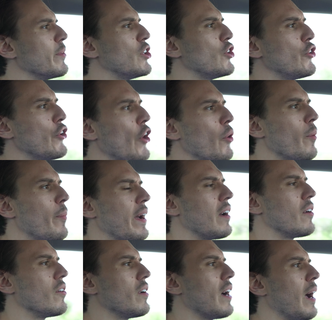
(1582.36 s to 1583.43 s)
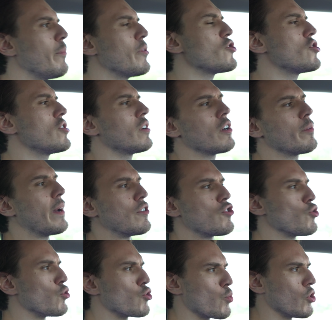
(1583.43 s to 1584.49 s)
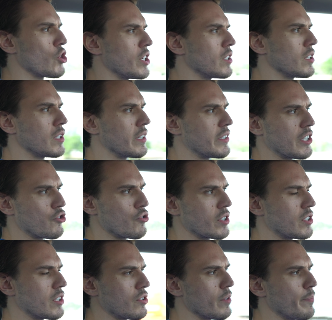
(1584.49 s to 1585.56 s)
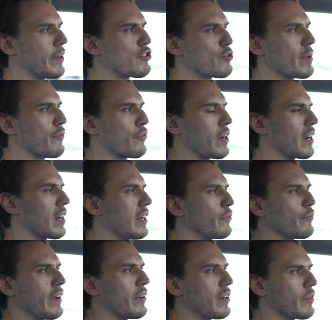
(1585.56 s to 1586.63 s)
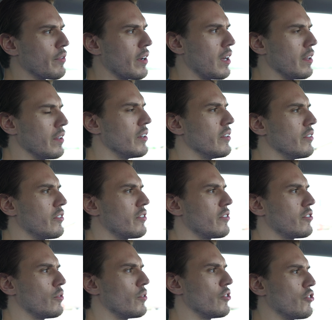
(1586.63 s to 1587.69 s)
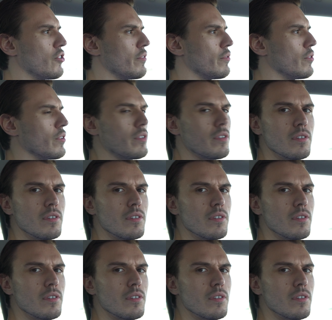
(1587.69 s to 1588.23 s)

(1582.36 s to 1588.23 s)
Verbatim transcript: I mean, you know about, how much do you know about George Washington, etc., etc., Benjamin Franklin, founding fathers, so on and so forth.